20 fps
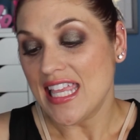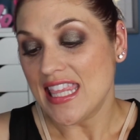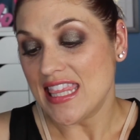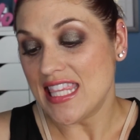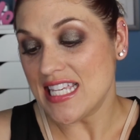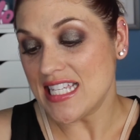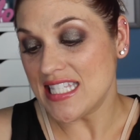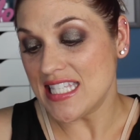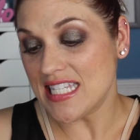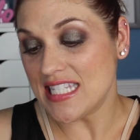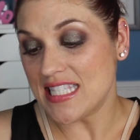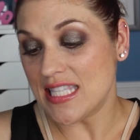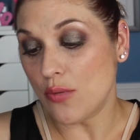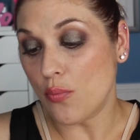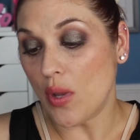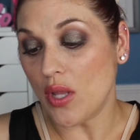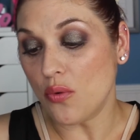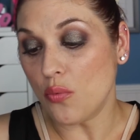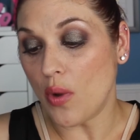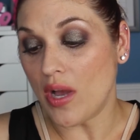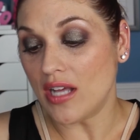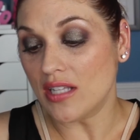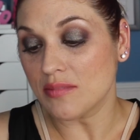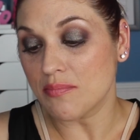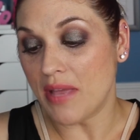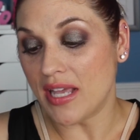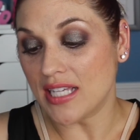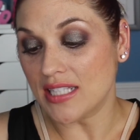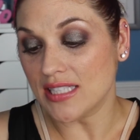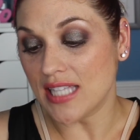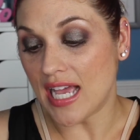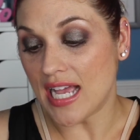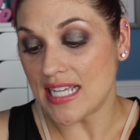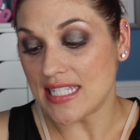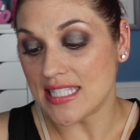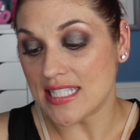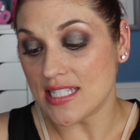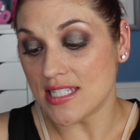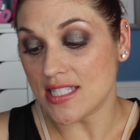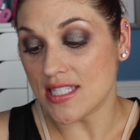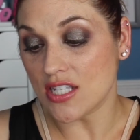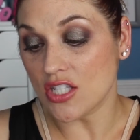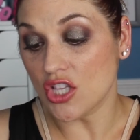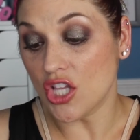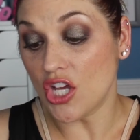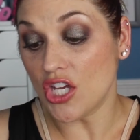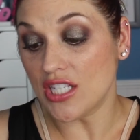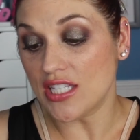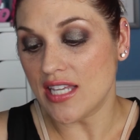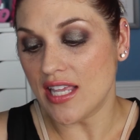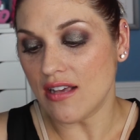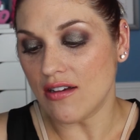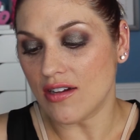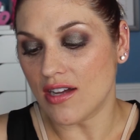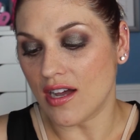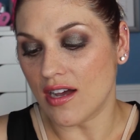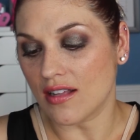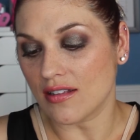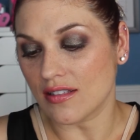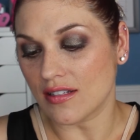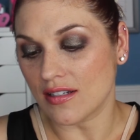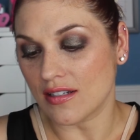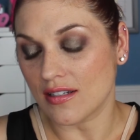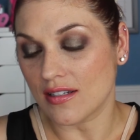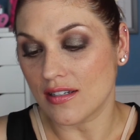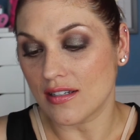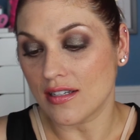This is the Wet n Wild Mega Last Salon Nail Color